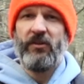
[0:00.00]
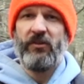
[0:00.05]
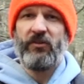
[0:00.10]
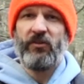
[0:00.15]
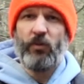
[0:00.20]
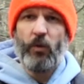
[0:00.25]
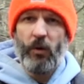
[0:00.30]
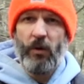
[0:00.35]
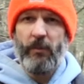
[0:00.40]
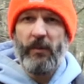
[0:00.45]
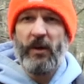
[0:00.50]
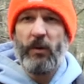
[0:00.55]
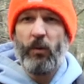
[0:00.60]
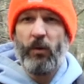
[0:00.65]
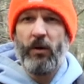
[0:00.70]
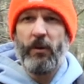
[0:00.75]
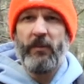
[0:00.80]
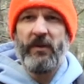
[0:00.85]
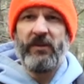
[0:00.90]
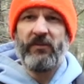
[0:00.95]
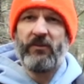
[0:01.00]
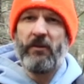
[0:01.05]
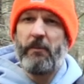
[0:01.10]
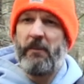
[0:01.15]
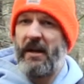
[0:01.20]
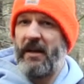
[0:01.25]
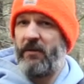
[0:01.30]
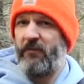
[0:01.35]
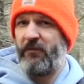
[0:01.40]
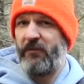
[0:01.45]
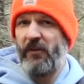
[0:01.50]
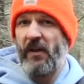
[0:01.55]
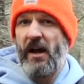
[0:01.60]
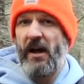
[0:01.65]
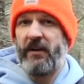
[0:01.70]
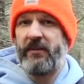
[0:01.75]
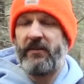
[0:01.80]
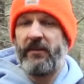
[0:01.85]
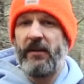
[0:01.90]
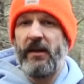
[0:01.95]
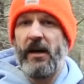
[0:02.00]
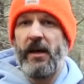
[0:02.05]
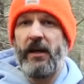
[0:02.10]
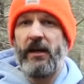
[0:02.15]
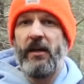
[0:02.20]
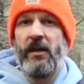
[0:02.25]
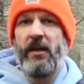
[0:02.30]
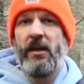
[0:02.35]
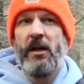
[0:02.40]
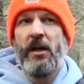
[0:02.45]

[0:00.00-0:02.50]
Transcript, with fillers: Squirmy wormy is the main fly today,